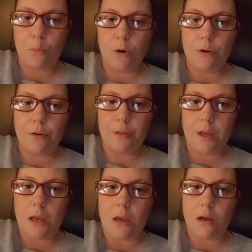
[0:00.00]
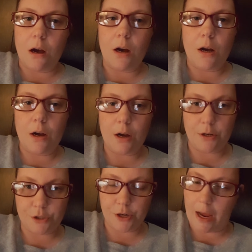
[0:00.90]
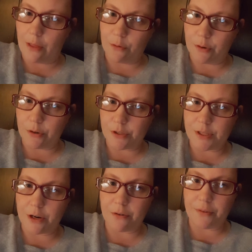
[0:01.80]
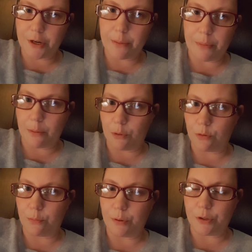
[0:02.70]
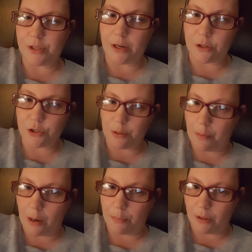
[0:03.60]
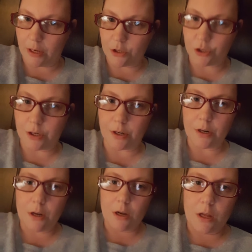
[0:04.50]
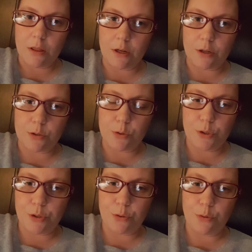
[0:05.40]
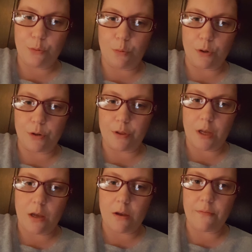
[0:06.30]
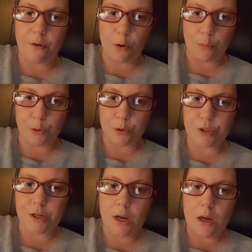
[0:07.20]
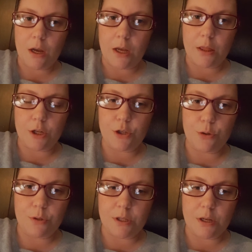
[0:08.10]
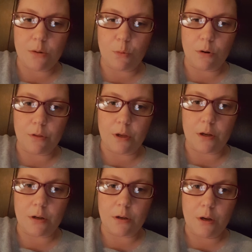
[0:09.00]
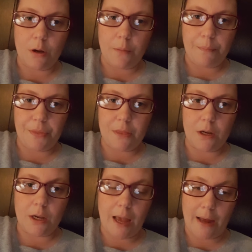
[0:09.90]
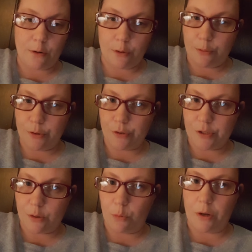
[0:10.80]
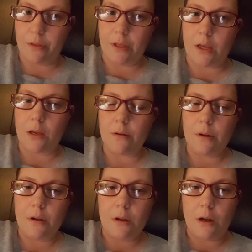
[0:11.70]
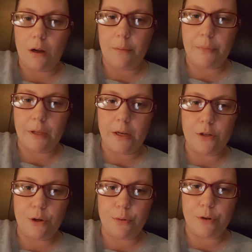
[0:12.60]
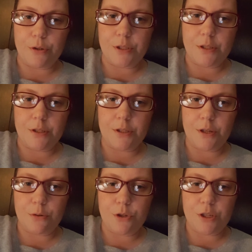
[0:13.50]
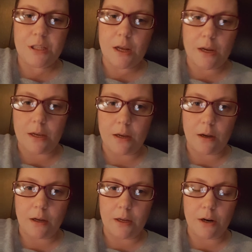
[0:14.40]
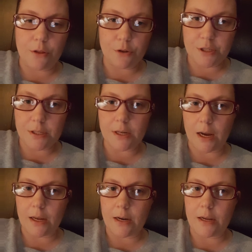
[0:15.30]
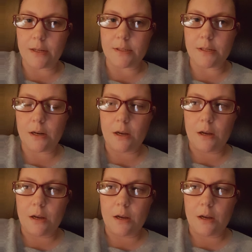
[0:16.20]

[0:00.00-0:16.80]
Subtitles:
were the hunter-gatherers. They're a very minimal percentage of the population. The Hutu were the farmers, and the Tutsi were the cattle owners, the wealthy landowners. And so just like in other societies,